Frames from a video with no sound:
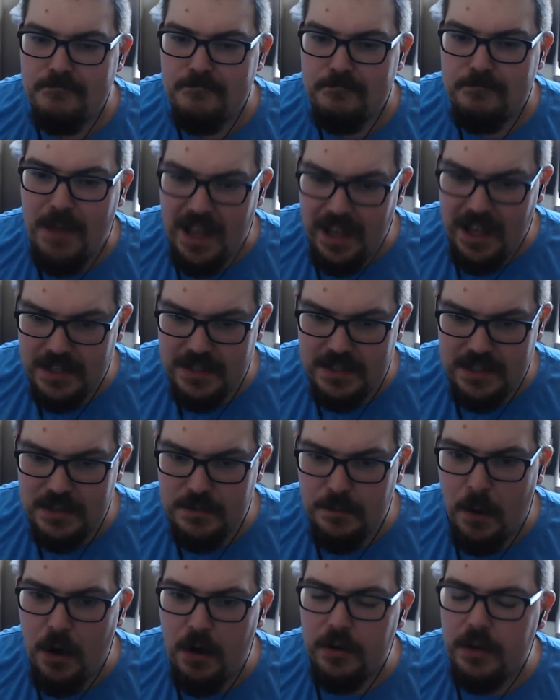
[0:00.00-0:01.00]

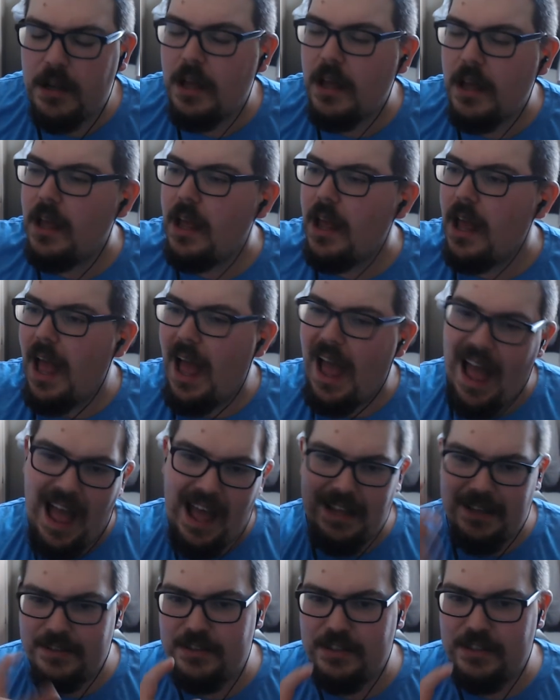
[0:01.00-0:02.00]
Pegasusmon
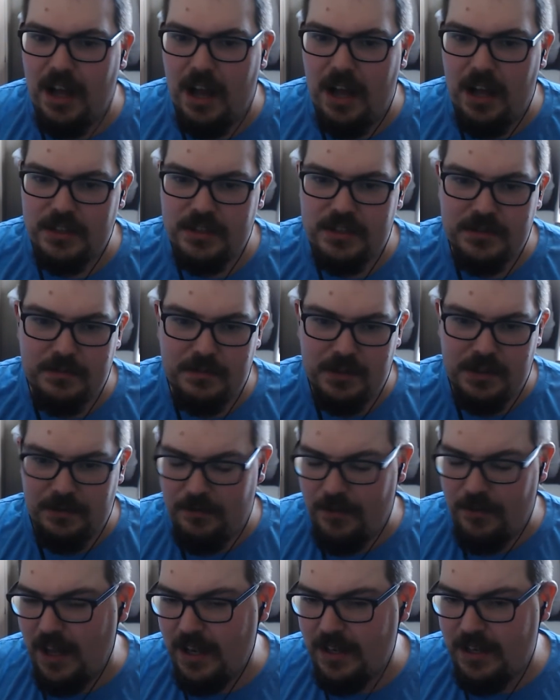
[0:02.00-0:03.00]
and starts
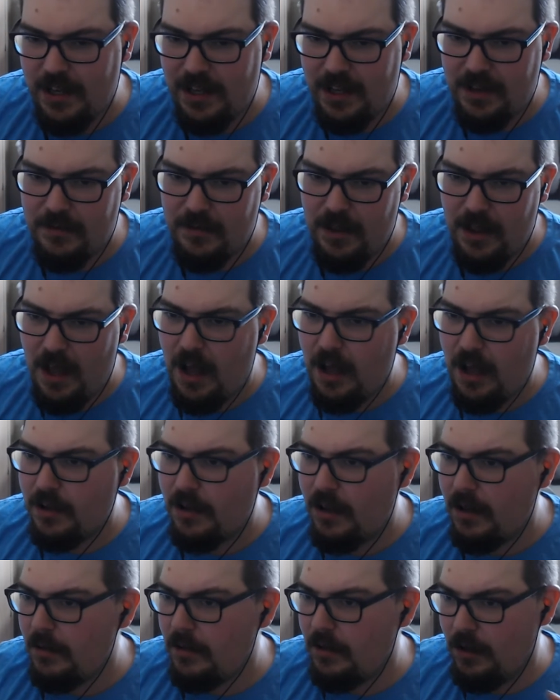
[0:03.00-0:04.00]
defending the
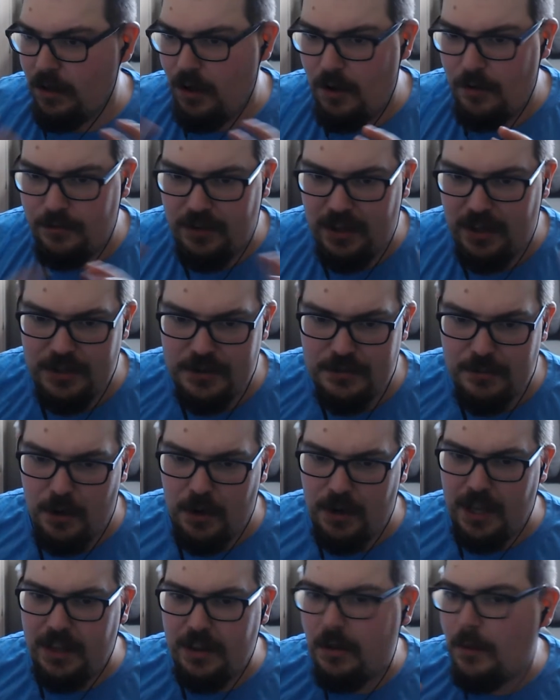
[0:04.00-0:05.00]
Arca. A lot of
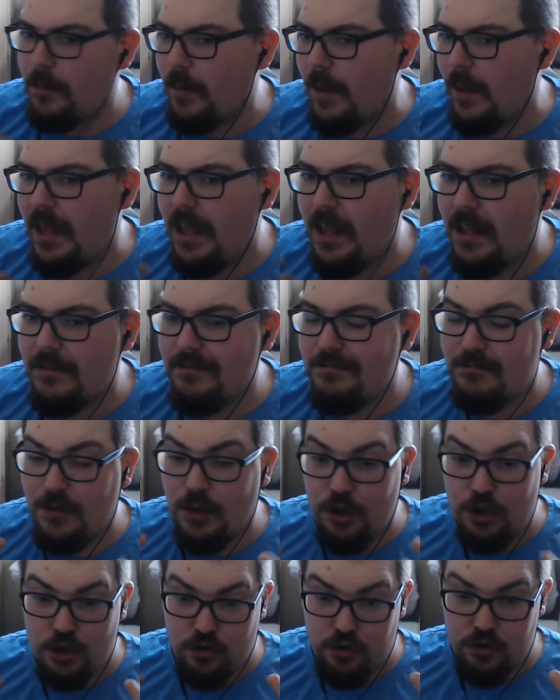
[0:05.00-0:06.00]
Digimon end up being
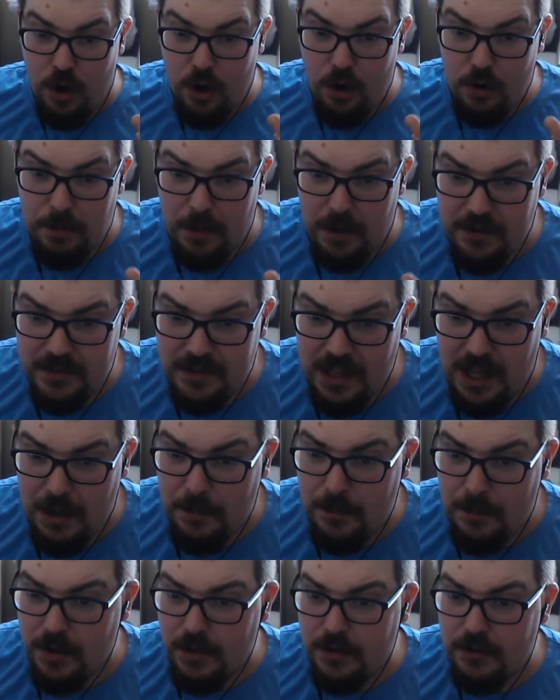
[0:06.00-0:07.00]
controlled by the
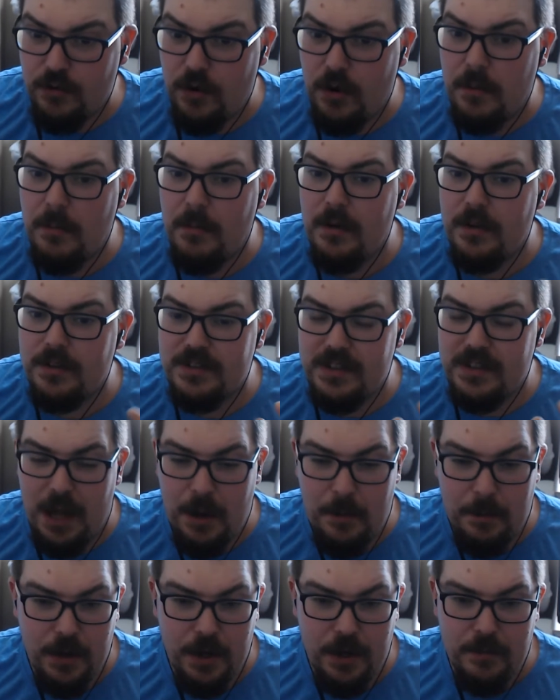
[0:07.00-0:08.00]

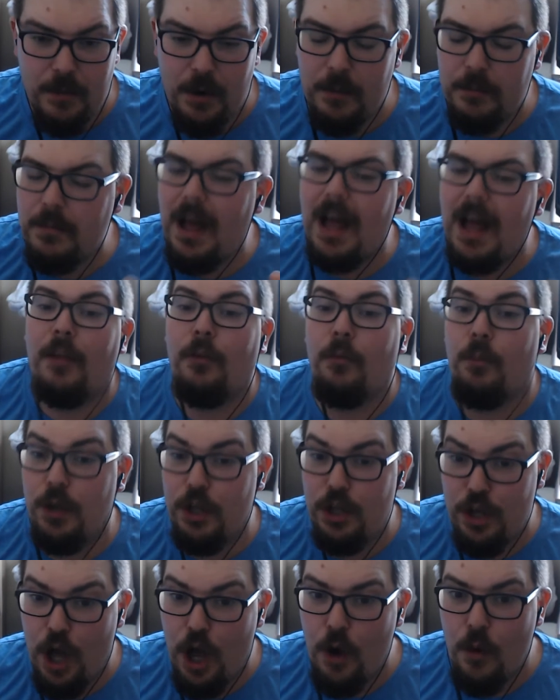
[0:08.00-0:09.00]
Soundbirdmon. As we
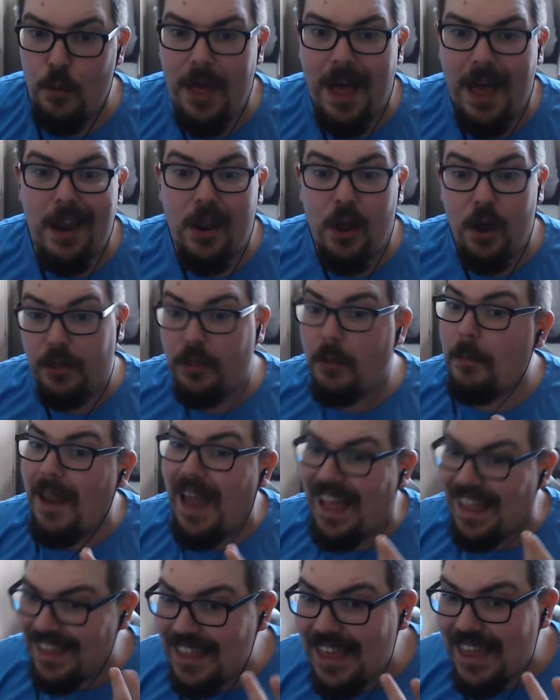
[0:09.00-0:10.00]
know, they're like the
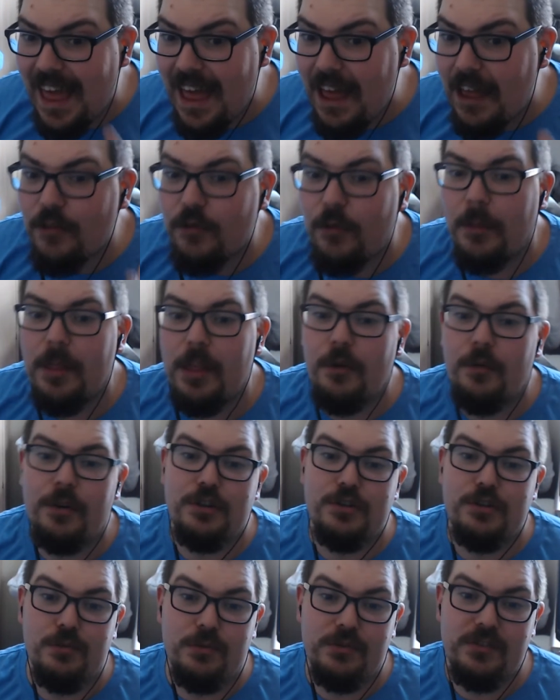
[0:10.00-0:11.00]
Black Gears from the
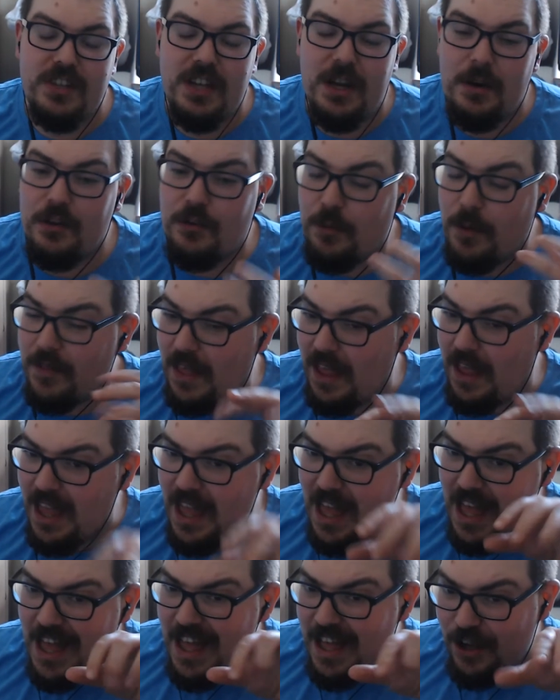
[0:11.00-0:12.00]
original series, where they
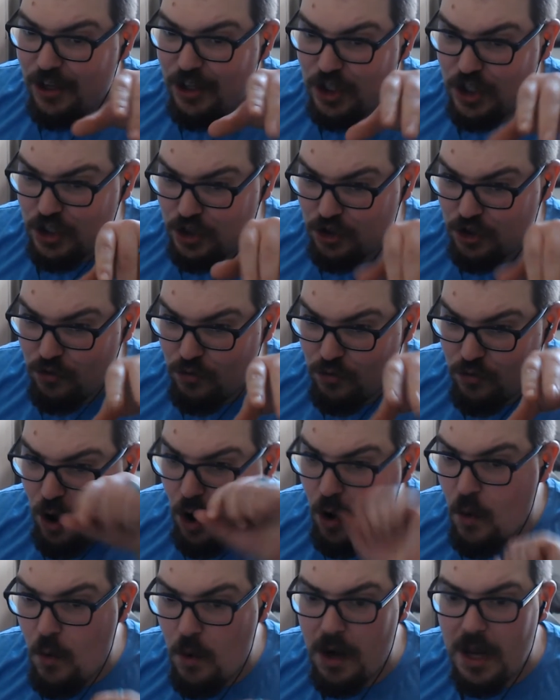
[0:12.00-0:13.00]

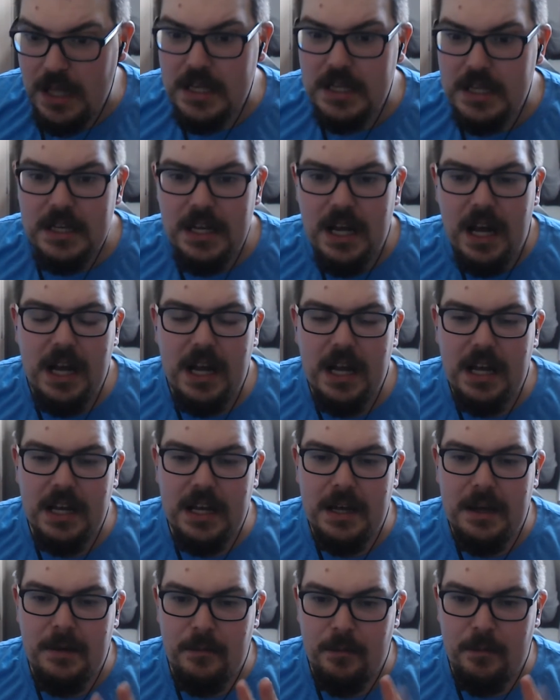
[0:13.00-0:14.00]
control,
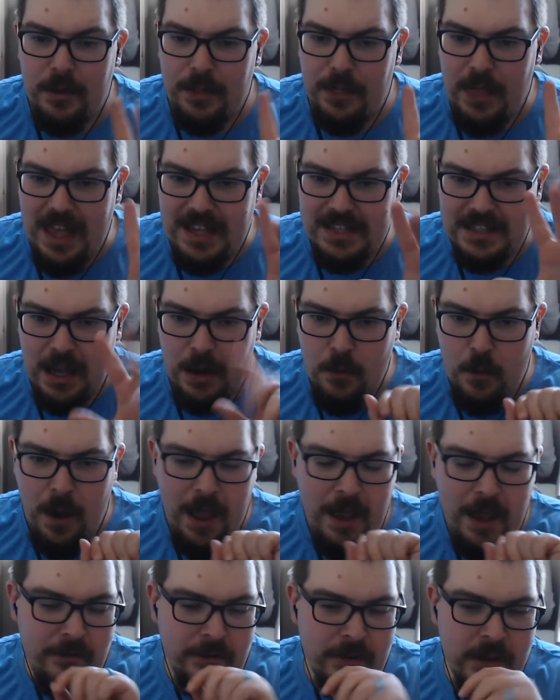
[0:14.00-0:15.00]
with their sound
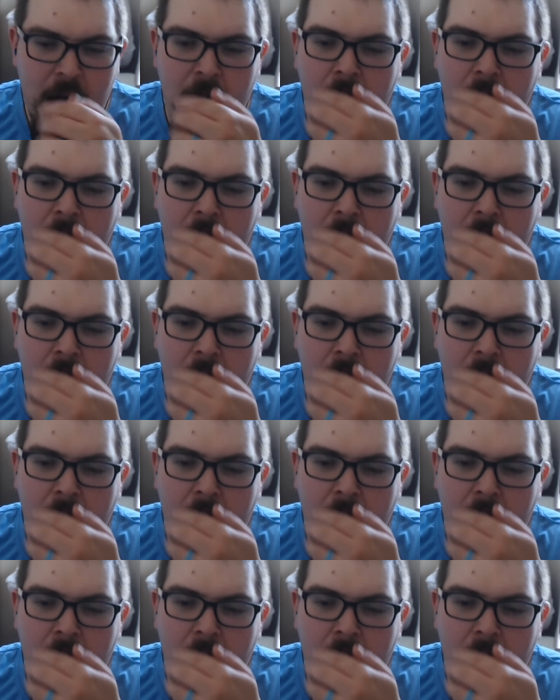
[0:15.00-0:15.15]
waves,